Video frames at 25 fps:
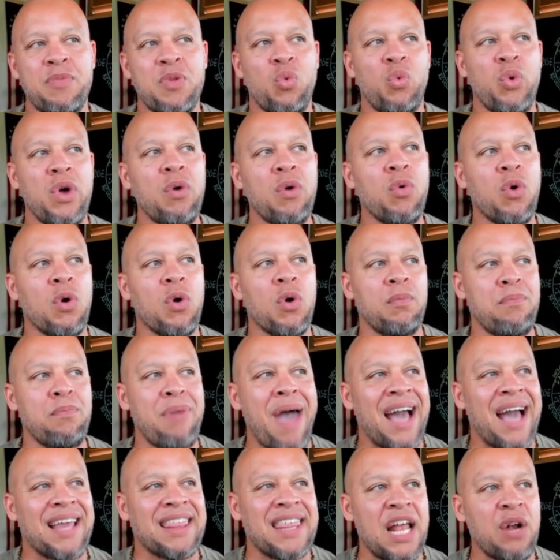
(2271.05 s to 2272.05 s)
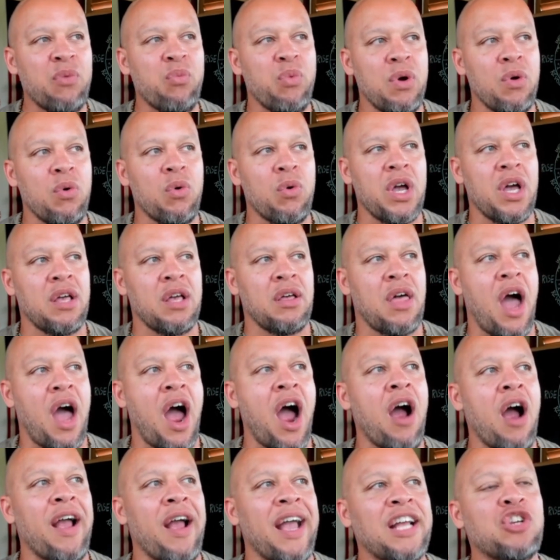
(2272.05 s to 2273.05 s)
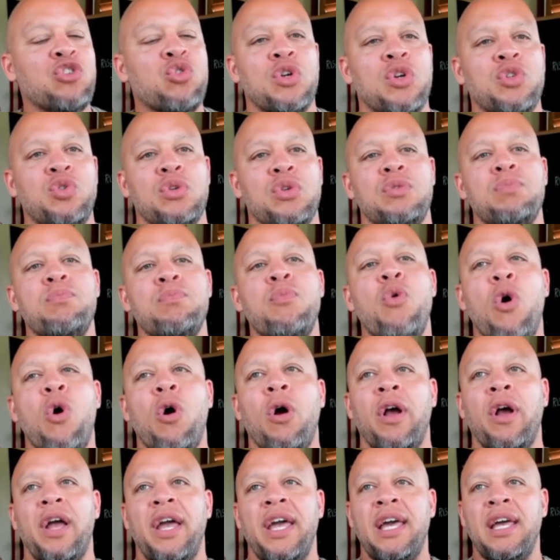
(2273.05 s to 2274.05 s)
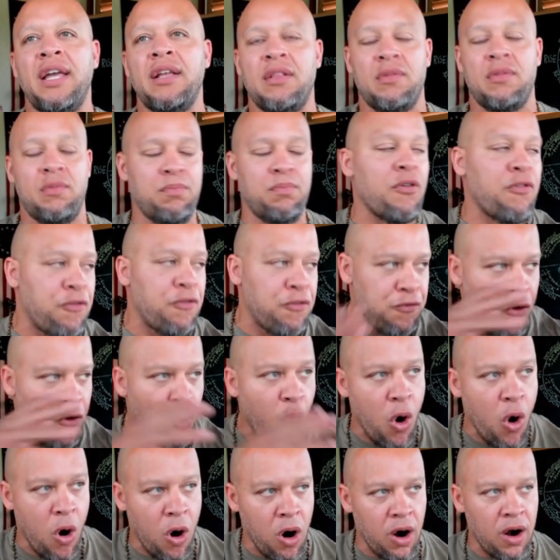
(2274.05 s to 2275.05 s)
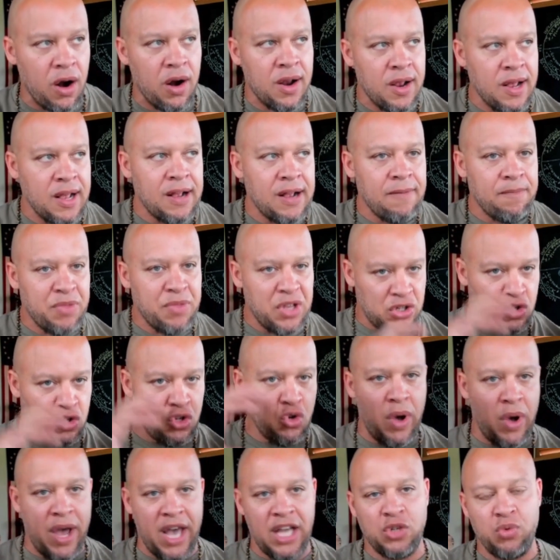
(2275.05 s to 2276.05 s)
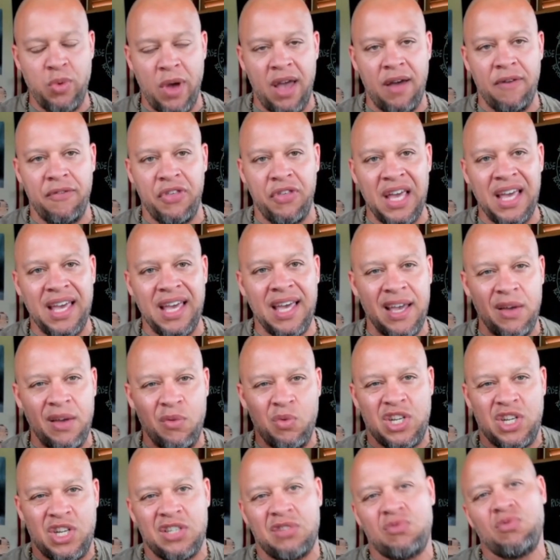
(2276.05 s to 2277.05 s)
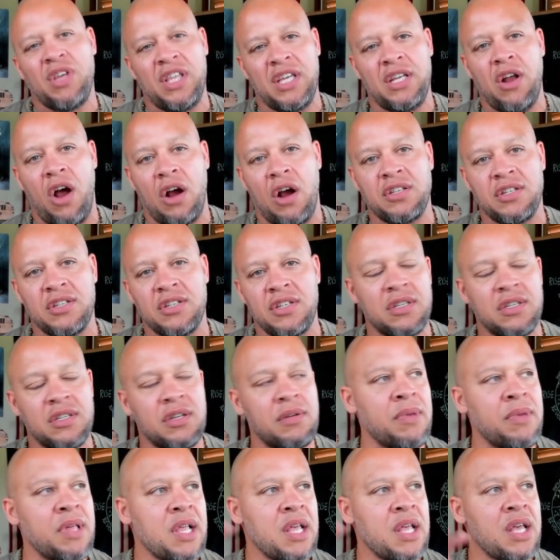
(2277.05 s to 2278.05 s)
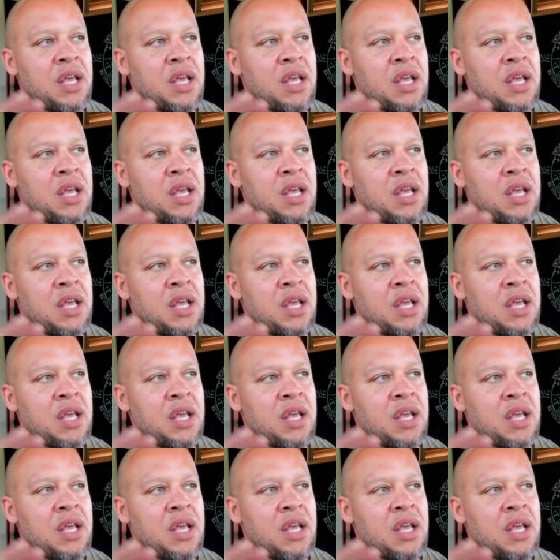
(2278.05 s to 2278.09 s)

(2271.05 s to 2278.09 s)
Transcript: We were back then, we were our interest was more in, before this new age way of thinking, which is really narcissism.